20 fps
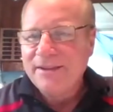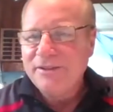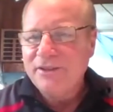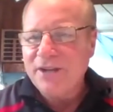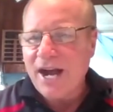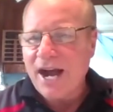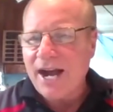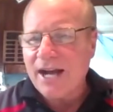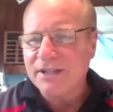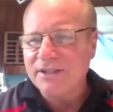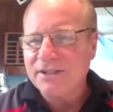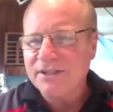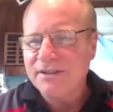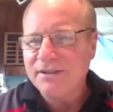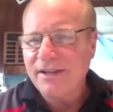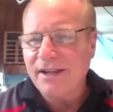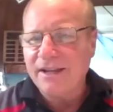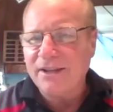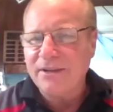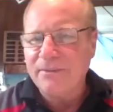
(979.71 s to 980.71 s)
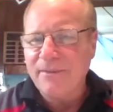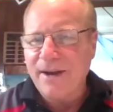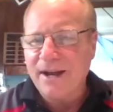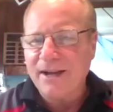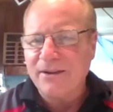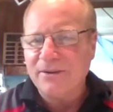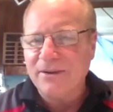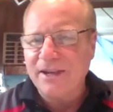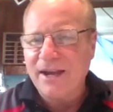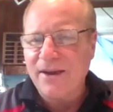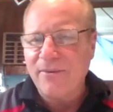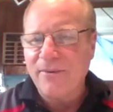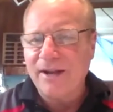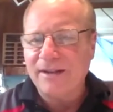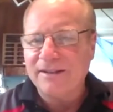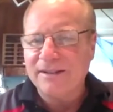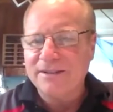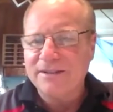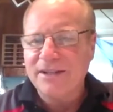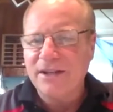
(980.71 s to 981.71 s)
Josh, thank you, Michael. Can't
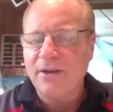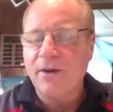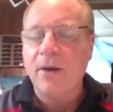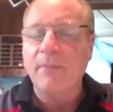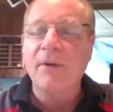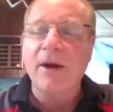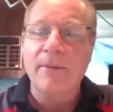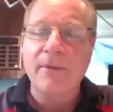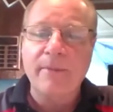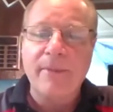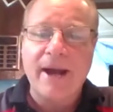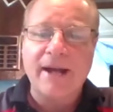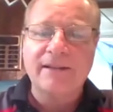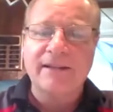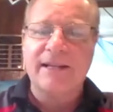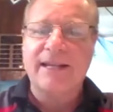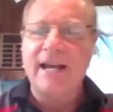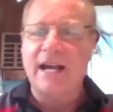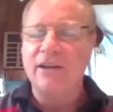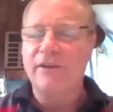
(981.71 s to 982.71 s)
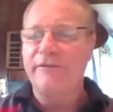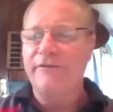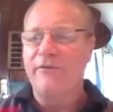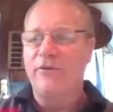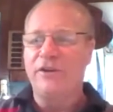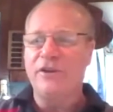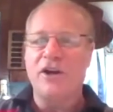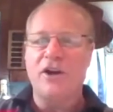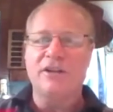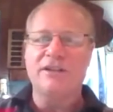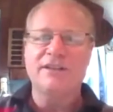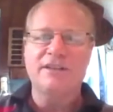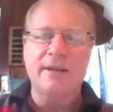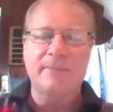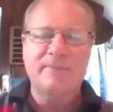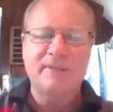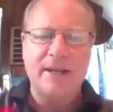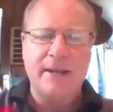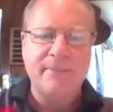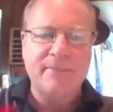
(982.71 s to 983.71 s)
wait to see you. I'm coming back to California on
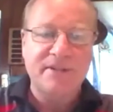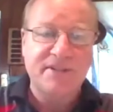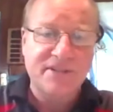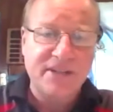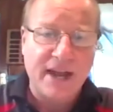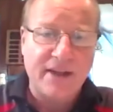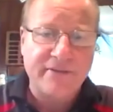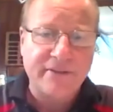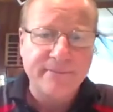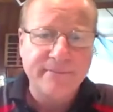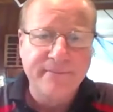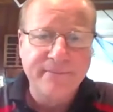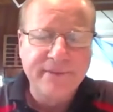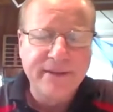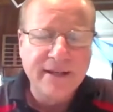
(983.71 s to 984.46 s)
September 7th.